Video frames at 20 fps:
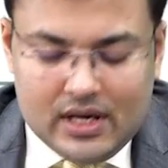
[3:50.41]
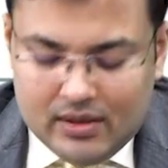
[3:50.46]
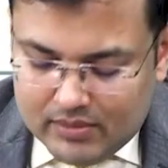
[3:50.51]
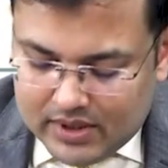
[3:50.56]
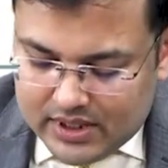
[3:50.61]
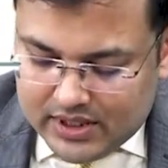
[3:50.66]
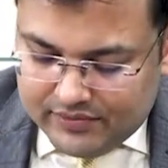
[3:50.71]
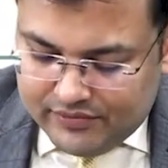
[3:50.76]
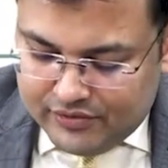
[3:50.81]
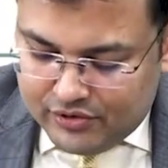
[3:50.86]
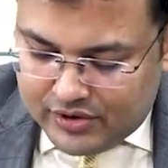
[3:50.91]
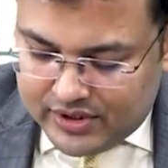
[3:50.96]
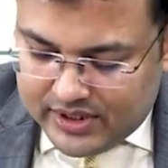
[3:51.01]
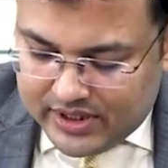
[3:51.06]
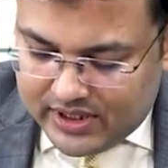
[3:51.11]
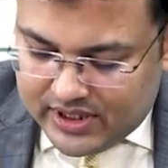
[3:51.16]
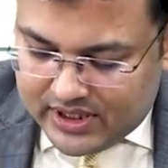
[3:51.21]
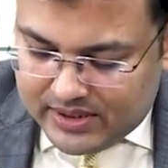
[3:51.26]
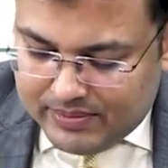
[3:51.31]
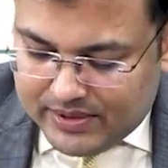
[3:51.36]
But if you see
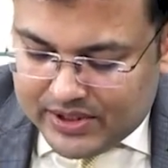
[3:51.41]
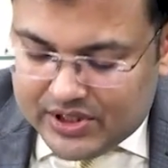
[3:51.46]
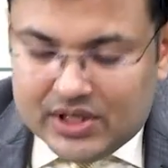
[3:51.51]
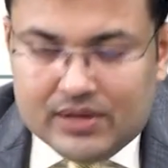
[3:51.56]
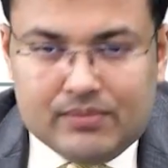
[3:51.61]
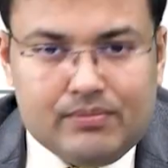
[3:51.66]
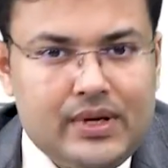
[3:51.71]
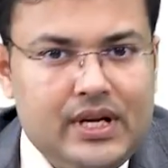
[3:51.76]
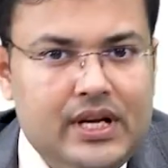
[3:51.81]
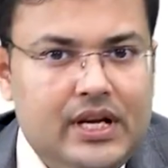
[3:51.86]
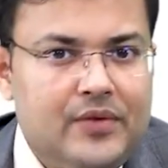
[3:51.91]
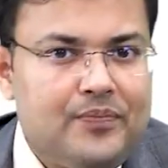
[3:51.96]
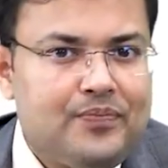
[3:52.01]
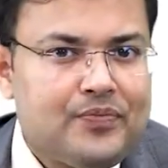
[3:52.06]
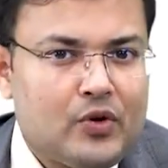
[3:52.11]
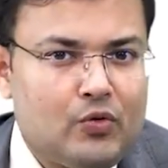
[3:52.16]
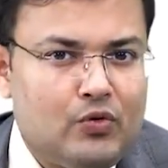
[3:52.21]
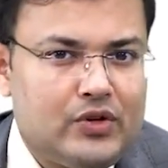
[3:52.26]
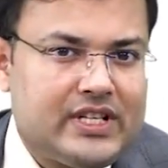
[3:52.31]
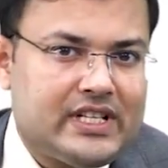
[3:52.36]
this patient B,
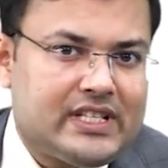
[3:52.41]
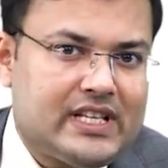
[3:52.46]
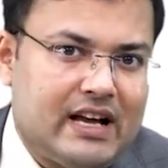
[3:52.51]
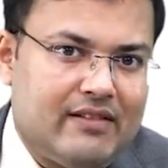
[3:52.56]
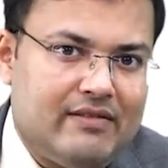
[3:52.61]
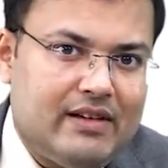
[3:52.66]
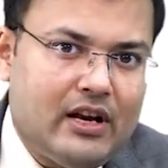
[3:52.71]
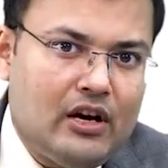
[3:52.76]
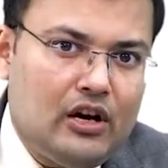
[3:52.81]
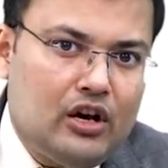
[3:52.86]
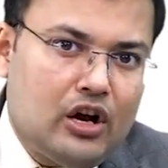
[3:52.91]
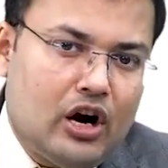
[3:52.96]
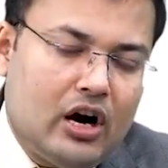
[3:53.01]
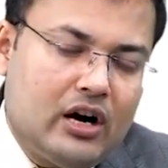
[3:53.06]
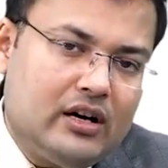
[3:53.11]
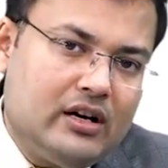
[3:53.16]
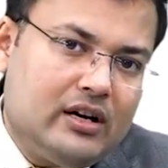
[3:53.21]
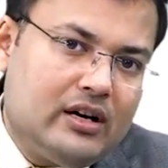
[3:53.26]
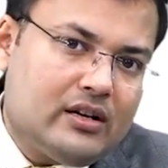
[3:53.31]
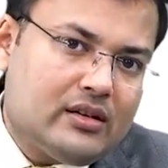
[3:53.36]
which is having
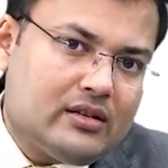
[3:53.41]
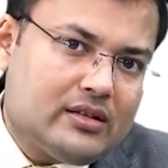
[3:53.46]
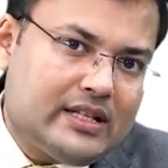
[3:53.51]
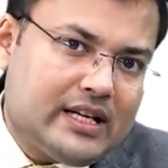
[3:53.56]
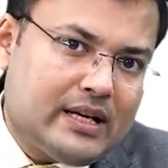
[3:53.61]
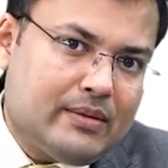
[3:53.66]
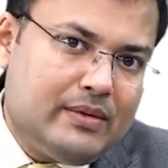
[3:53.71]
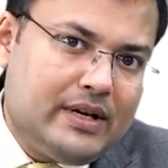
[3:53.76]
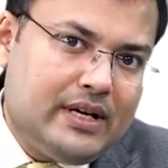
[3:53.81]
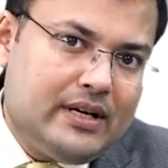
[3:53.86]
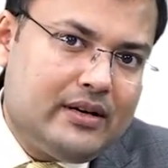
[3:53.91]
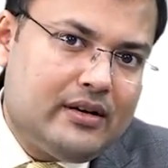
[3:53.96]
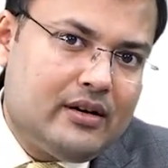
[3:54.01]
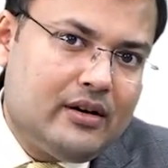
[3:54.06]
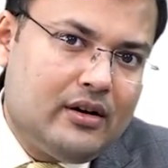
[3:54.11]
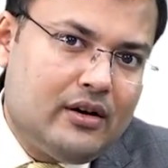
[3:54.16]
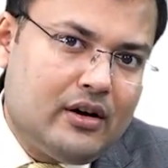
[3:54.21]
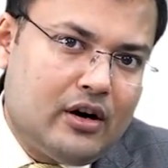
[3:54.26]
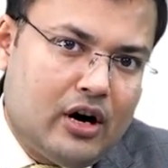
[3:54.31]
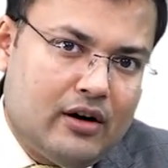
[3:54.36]
longer segment
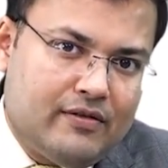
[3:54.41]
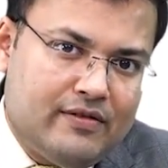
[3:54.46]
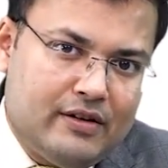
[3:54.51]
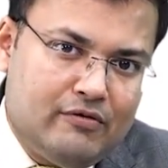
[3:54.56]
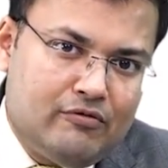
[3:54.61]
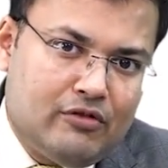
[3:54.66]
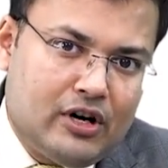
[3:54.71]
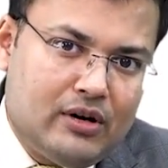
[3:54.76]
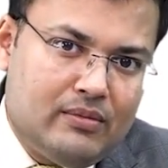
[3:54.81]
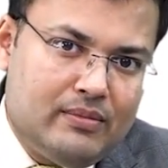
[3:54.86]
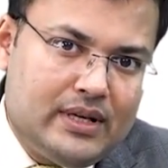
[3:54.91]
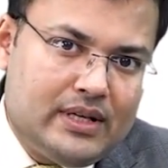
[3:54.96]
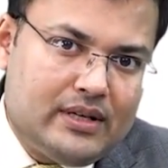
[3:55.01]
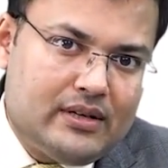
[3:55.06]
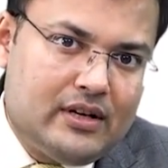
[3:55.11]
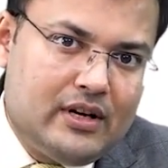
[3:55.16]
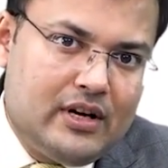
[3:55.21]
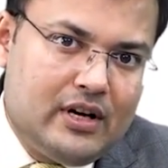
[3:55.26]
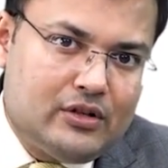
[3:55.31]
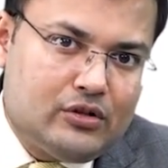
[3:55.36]
of involvement,
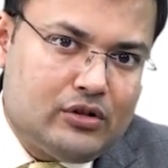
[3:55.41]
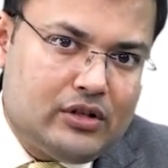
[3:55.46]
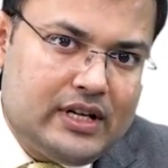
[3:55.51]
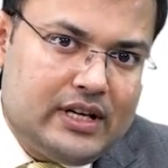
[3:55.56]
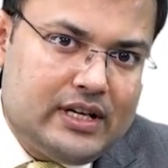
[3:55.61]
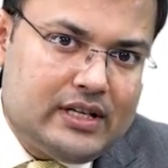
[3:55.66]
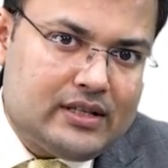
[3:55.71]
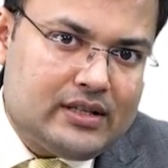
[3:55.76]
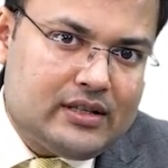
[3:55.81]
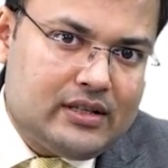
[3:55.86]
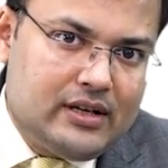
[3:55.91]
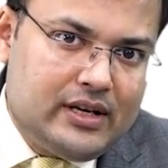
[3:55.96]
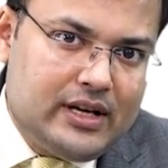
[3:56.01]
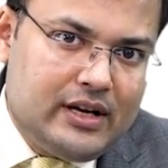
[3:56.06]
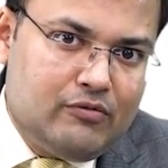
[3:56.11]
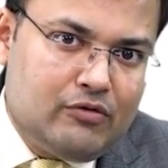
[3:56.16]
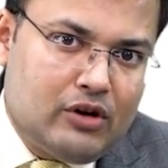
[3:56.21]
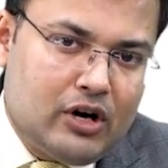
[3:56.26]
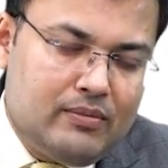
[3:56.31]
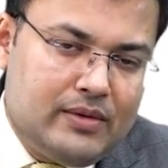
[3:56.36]
so there is
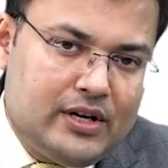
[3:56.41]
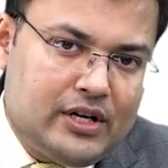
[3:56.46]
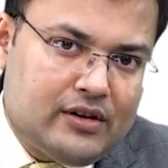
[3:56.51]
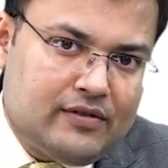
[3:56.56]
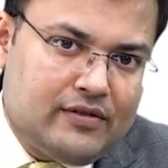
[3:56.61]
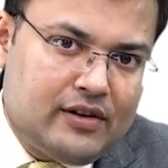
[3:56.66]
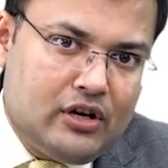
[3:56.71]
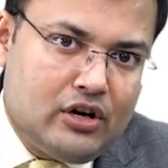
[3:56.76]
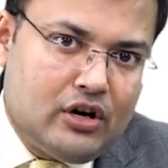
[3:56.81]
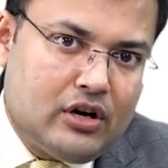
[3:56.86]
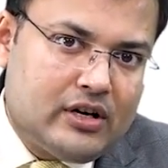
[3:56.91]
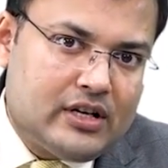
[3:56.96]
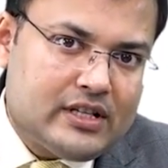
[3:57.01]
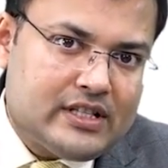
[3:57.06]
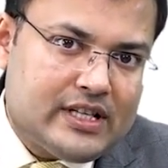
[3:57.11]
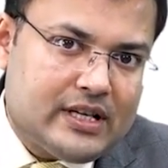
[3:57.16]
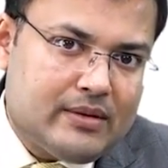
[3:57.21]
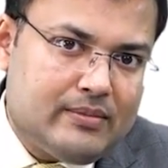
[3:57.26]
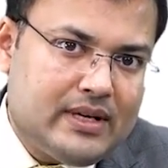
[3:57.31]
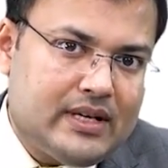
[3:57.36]
involvement of a longer
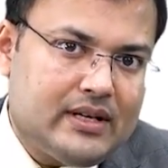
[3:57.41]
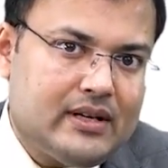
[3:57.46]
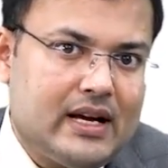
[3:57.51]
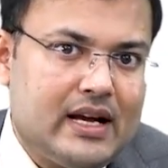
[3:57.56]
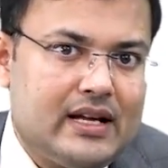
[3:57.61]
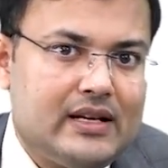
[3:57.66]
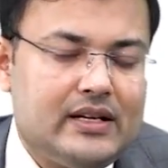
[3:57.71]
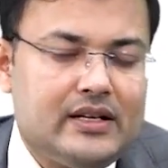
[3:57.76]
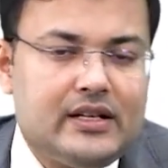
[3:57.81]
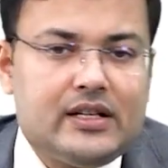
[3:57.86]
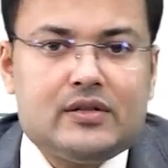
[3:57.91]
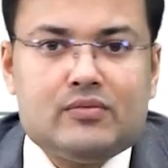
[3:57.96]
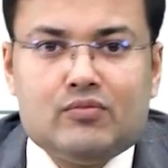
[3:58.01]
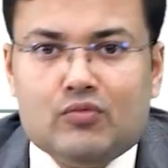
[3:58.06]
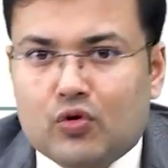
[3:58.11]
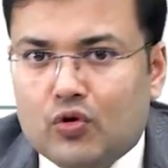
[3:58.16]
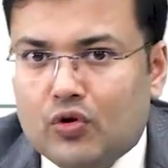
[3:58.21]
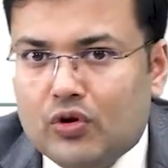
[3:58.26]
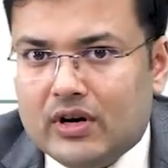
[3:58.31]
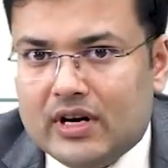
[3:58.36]
segment and it is
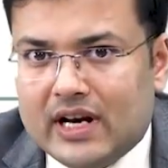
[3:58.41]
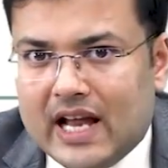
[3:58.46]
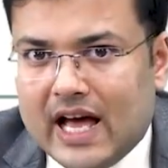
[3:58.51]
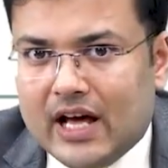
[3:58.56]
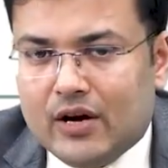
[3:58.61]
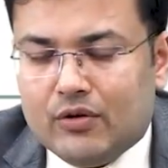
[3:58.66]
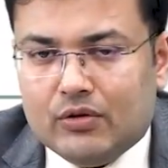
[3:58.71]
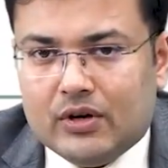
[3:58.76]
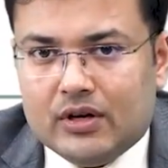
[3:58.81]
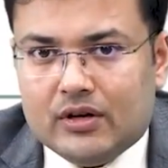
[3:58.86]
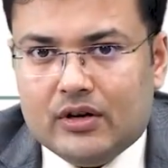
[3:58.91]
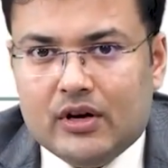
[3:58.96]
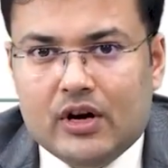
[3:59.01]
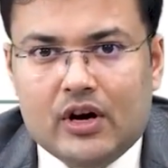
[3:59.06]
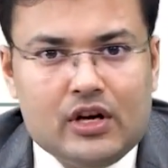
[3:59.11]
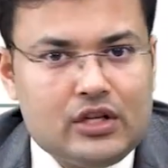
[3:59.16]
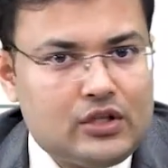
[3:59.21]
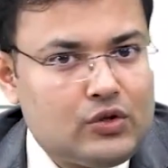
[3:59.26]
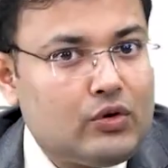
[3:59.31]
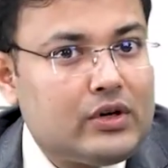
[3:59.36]
more narrower.
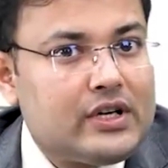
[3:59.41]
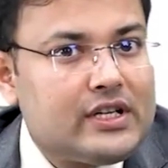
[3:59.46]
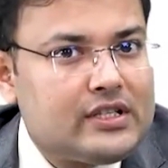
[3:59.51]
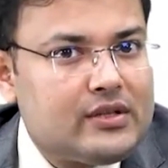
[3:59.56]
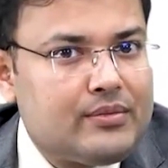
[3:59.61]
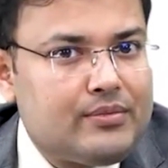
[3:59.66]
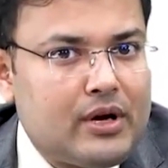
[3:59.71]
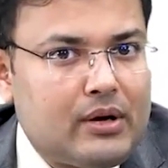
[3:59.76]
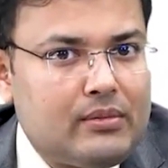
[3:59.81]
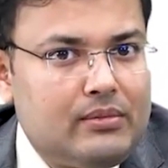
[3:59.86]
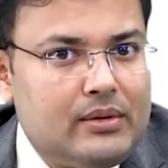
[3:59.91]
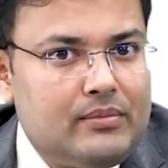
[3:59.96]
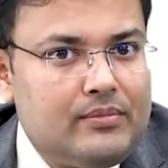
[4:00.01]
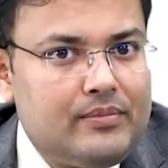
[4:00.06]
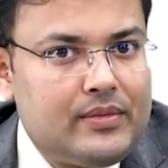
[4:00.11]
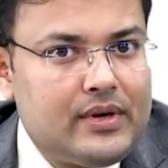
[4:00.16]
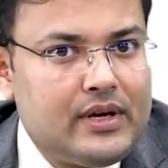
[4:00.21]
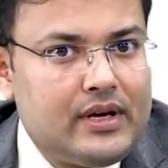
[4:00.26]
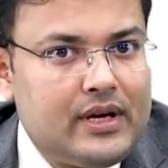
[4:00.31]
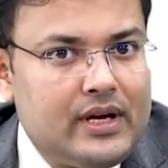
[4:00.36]
So what is the
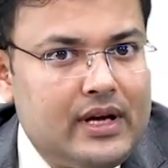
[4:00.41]
problem?